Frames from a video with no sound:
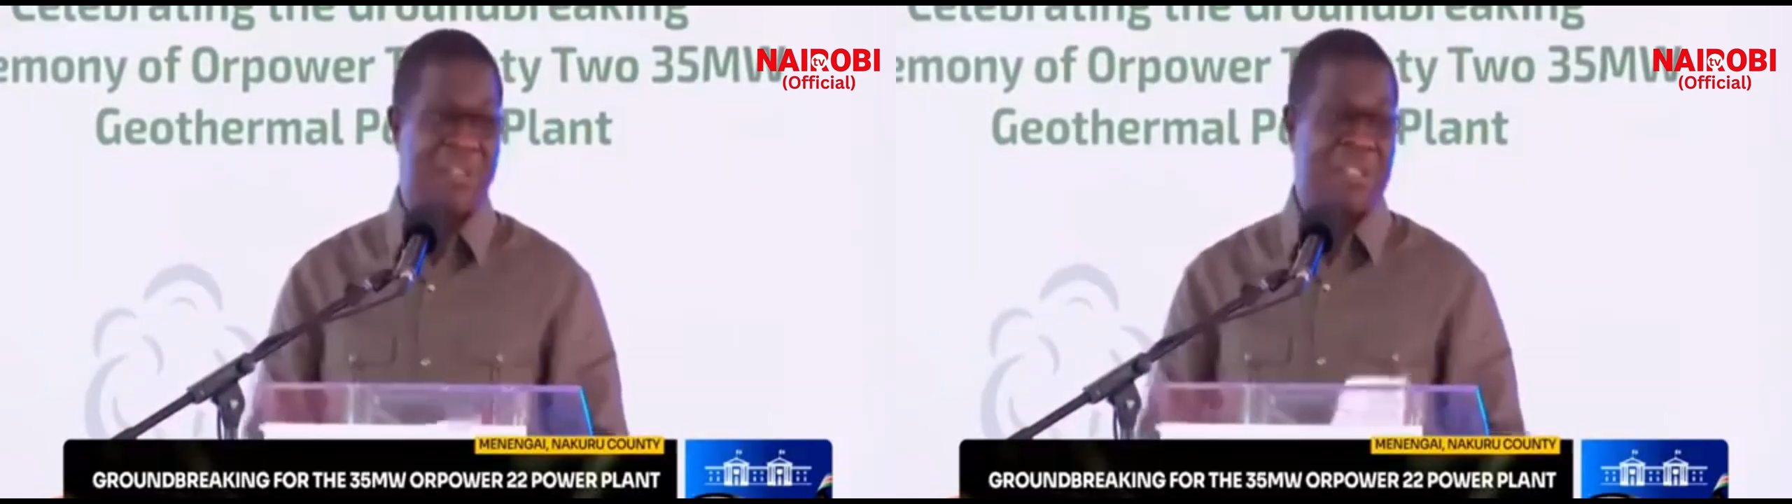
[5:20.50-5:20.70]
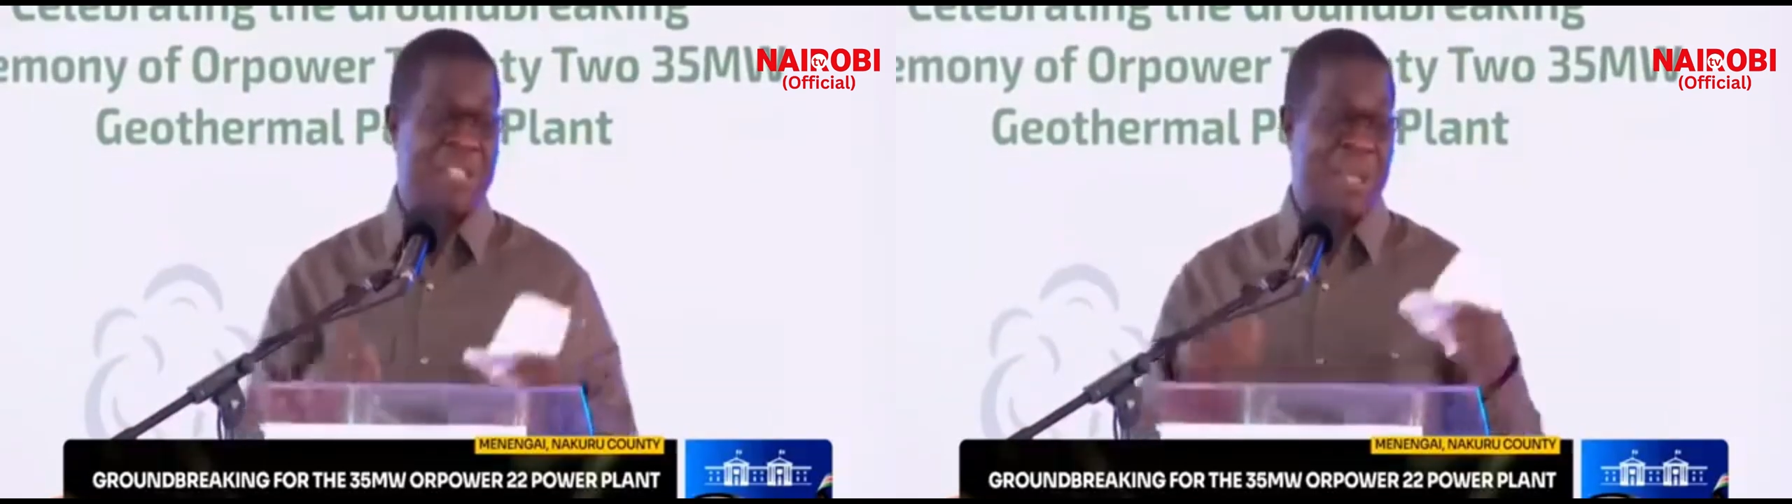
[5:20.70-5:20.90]
I
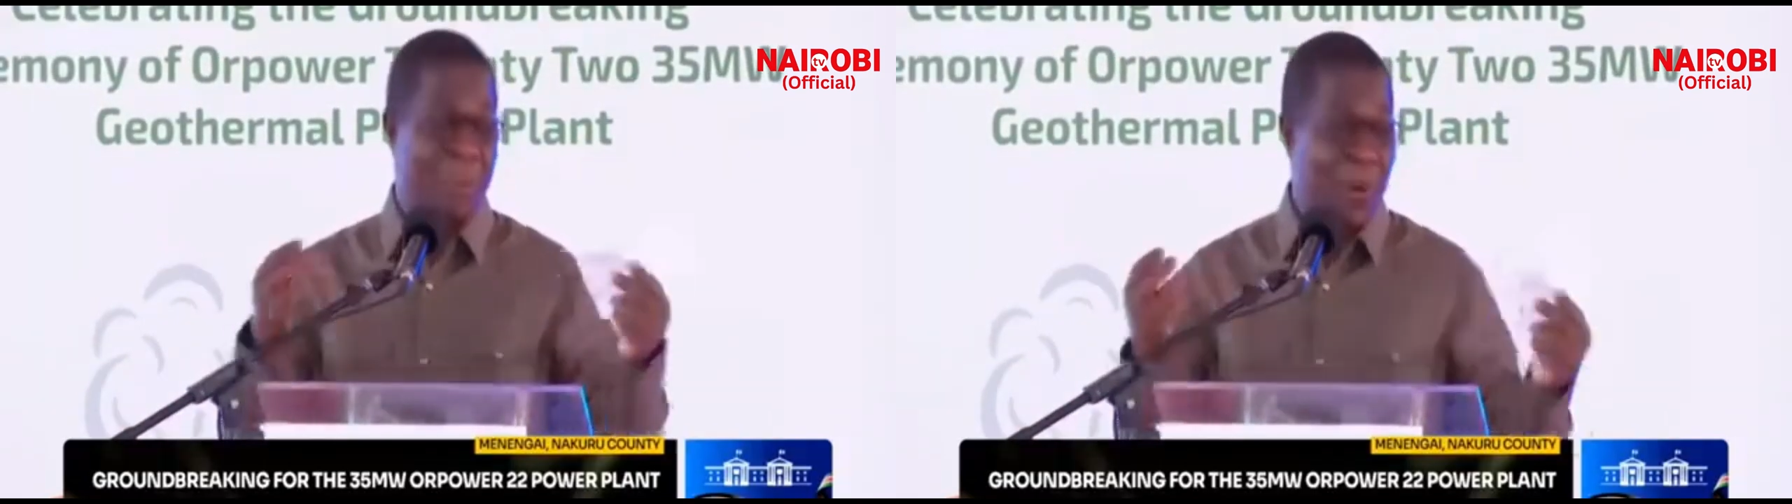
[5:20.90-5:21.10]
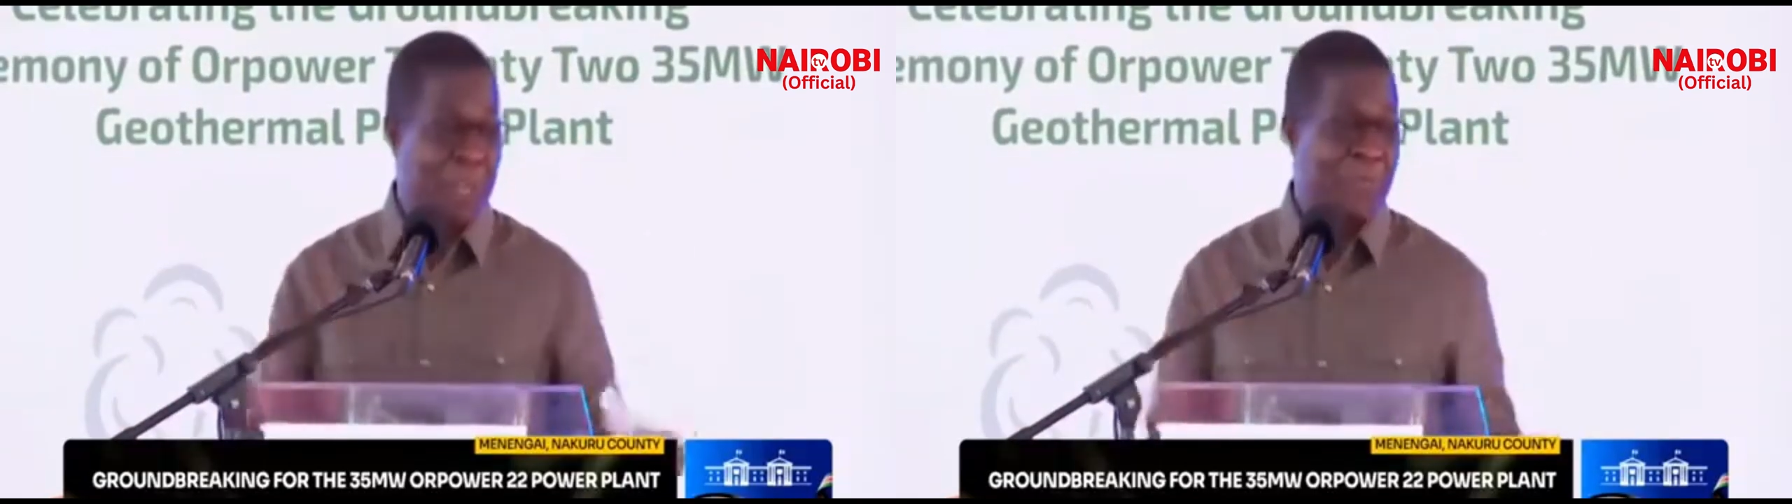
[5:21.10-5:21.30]
want to
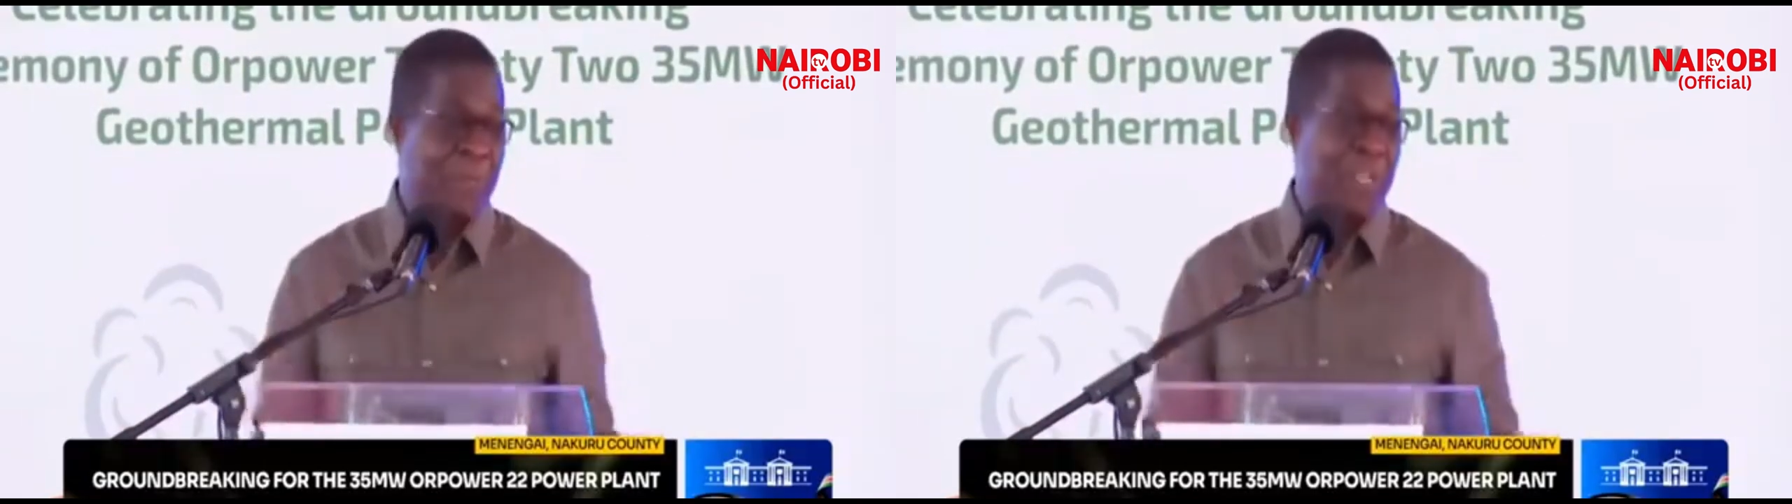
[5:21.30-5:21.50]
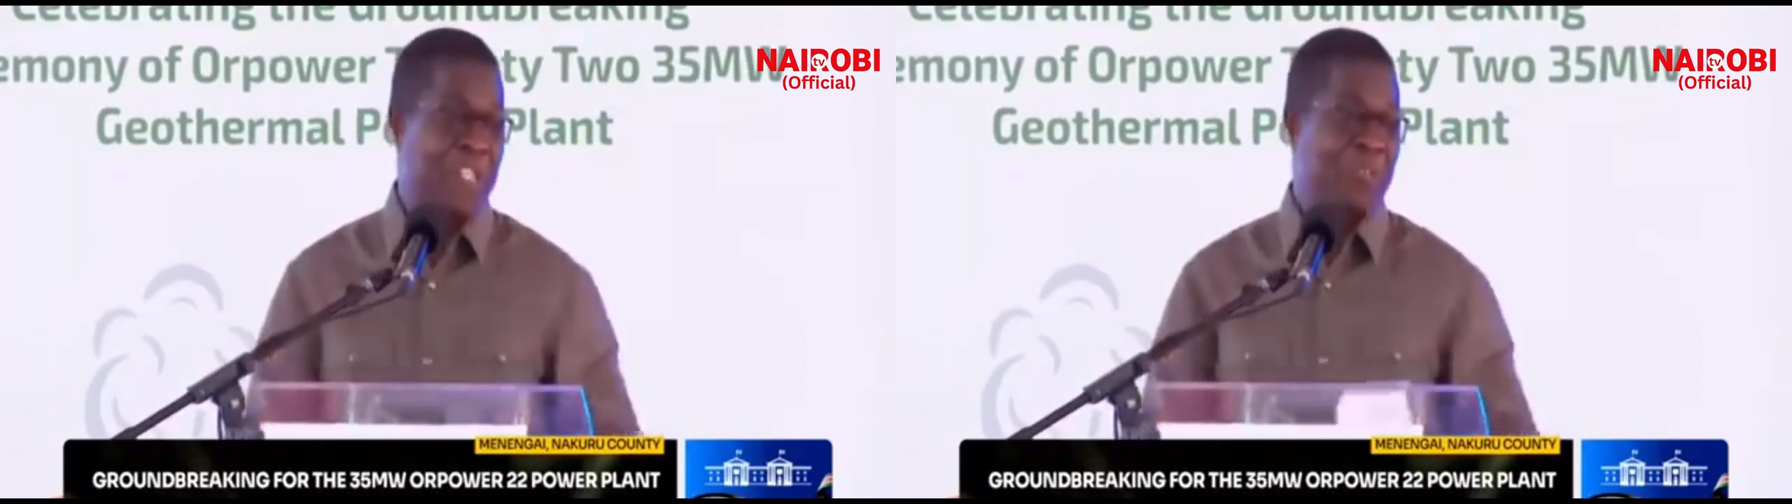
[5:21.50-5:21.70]
acknowledge the
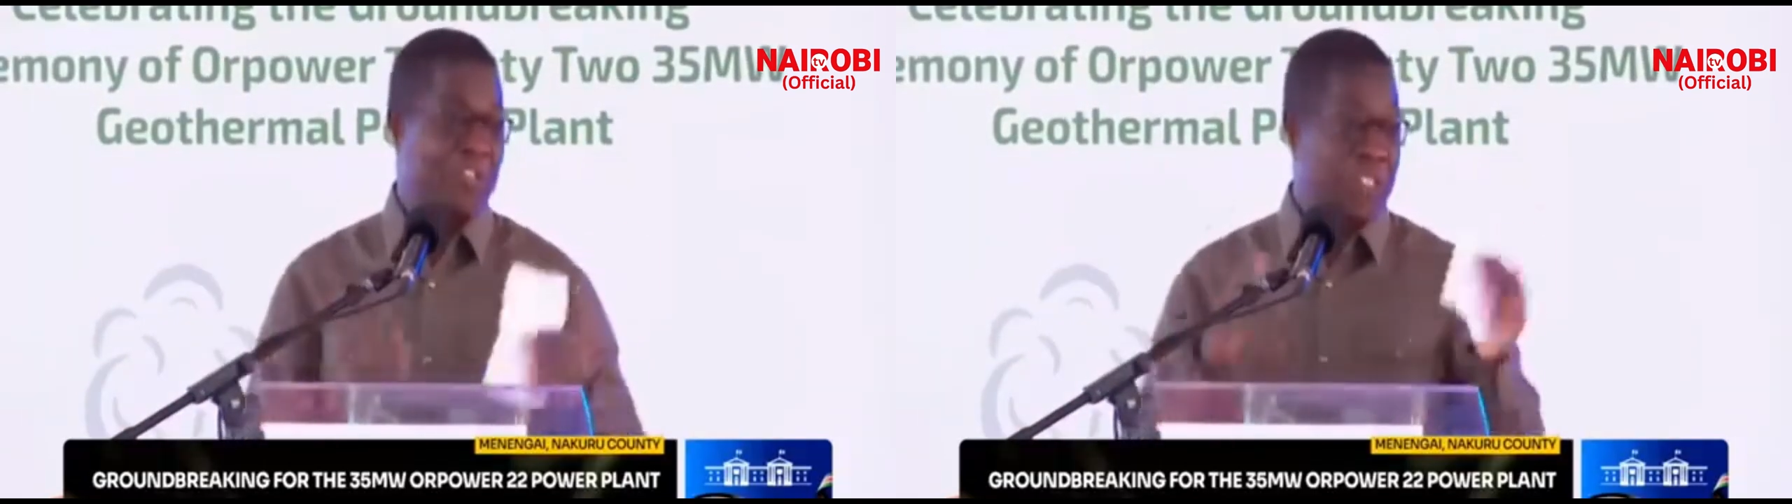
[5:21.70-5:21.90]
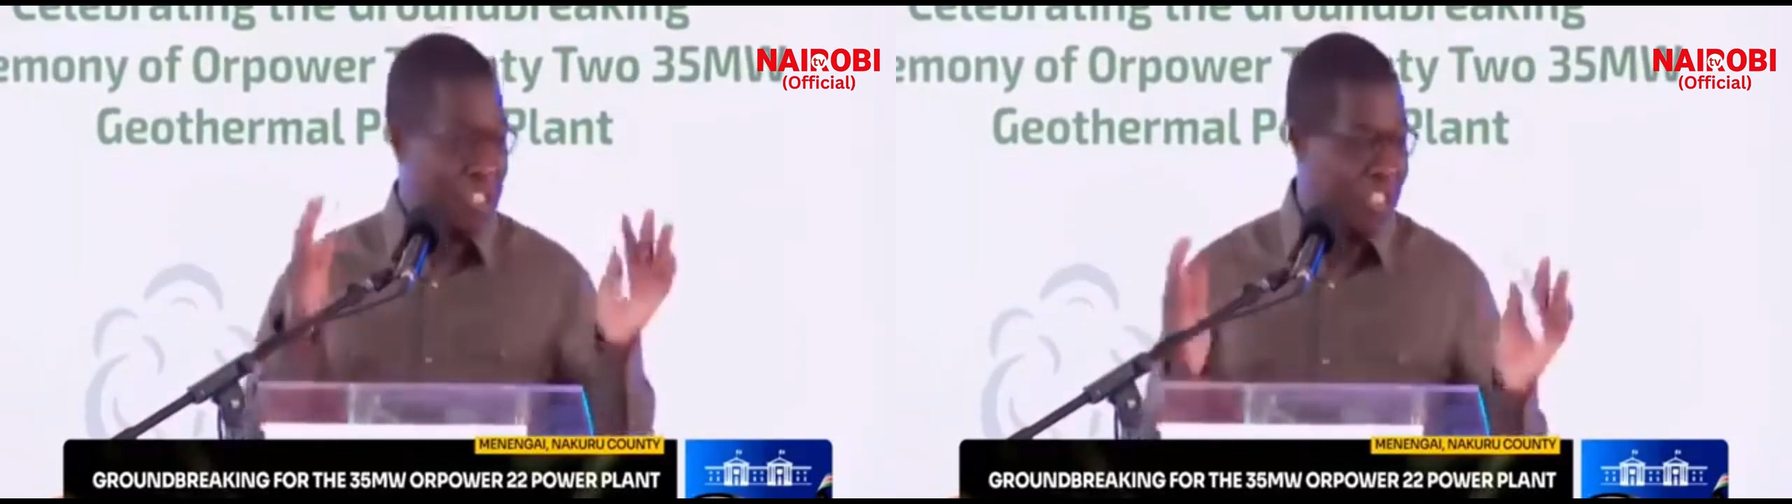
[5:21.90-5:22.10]
support from
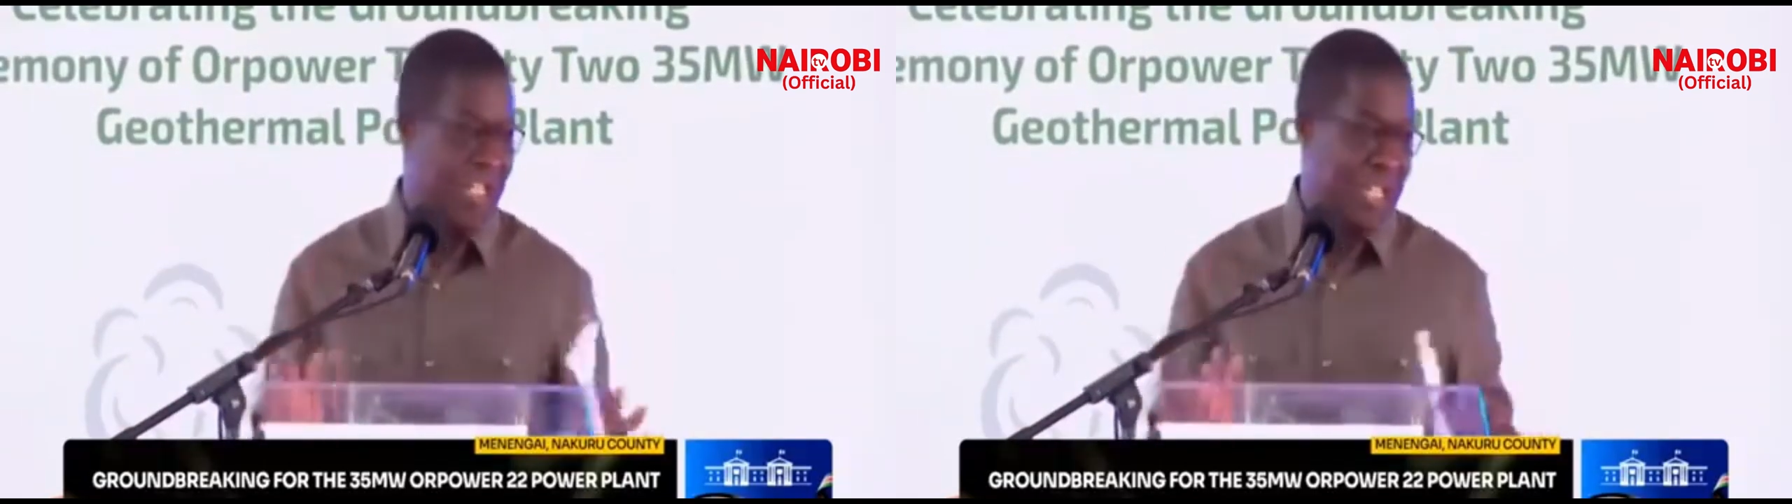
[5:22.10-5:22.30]
the National